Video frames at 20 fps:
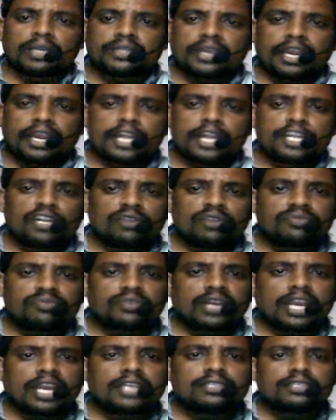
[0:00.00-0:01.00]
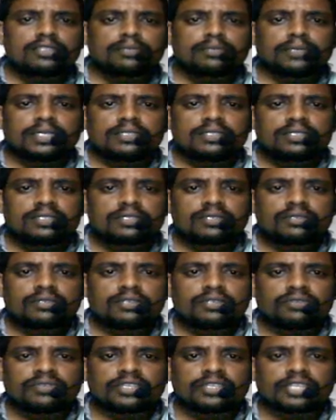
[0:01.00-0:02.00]
end of 9th month,
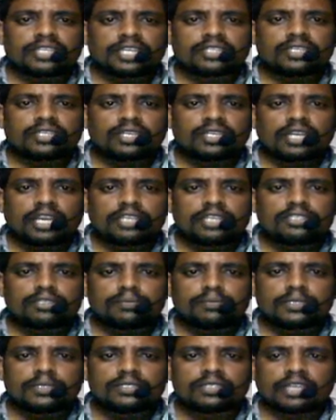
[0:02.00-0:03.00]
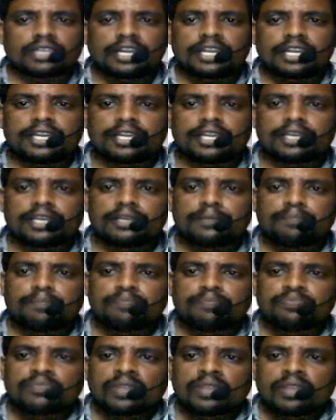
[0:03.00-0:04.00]
if you take the 9th month end,
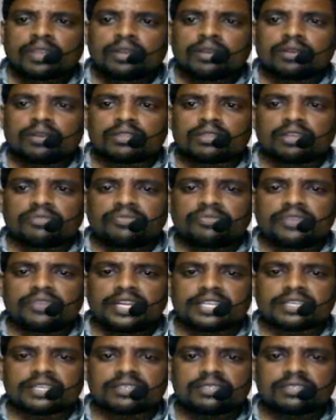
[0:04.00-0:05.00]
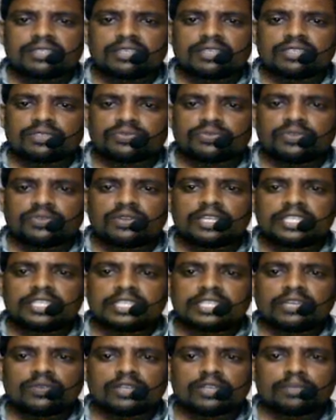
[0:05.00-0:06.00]
the fetus is fully
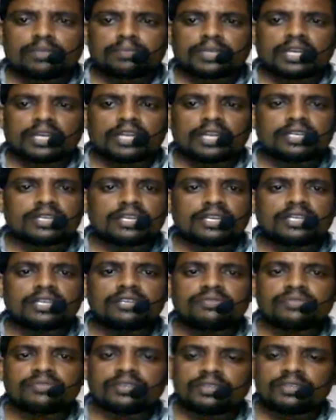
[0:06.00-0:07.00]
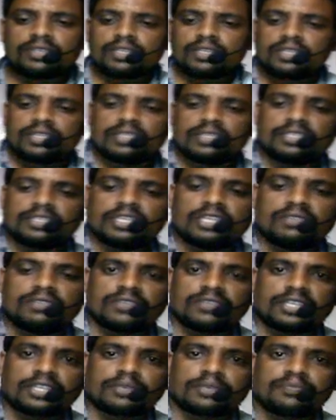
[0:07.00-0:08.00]
developed and ready for
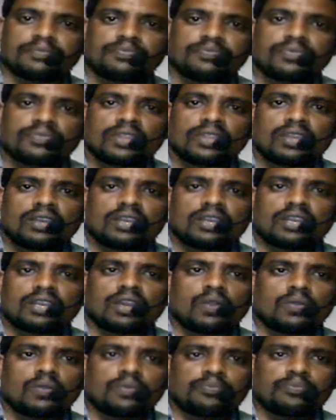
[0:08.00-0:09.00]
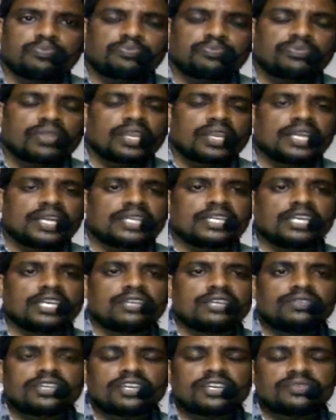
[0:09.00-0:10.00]
delivery. Now,
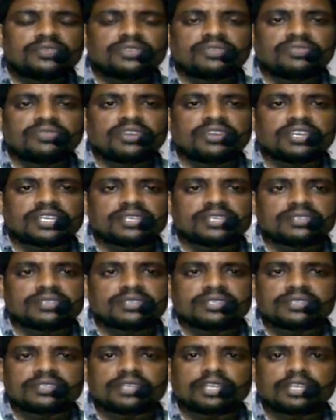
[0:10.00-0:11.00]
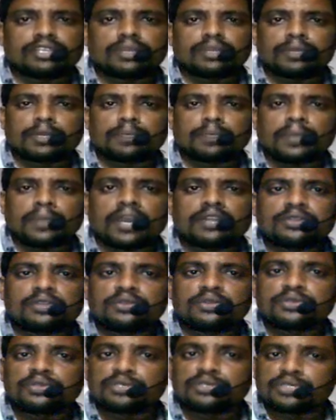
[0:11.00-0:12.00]
delivery of the fetus is nothing but
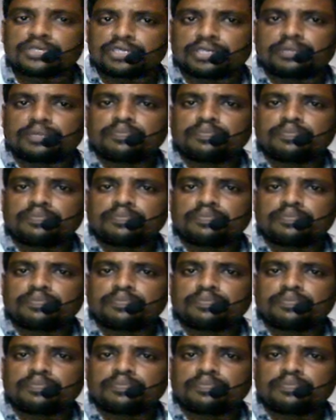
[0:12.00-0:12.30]
parturition,